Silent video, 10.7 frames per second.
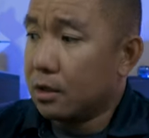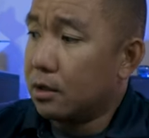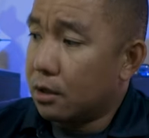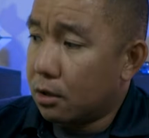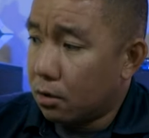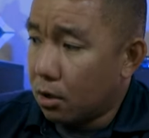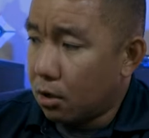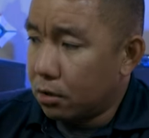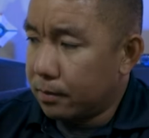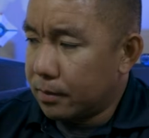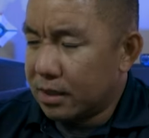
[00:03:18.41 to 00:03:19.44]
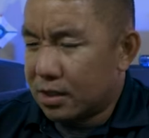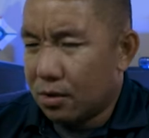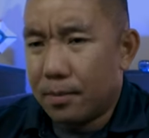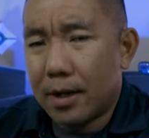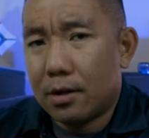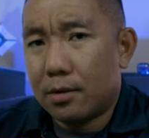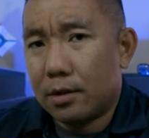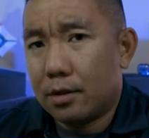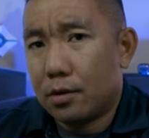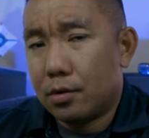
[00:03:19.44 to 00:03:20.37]
it's all
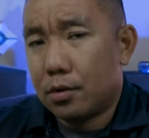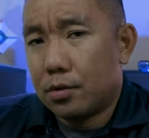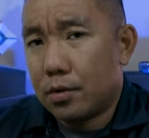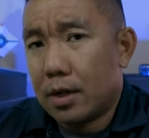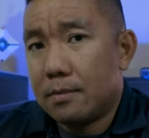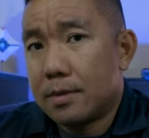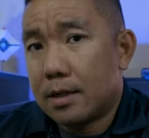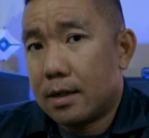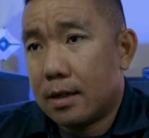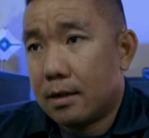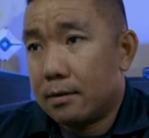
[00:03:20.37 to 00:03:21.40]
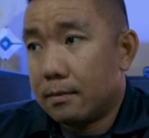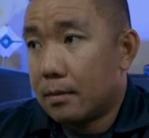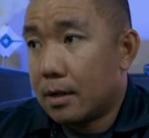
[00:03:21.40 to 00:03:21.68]
about, your dreams and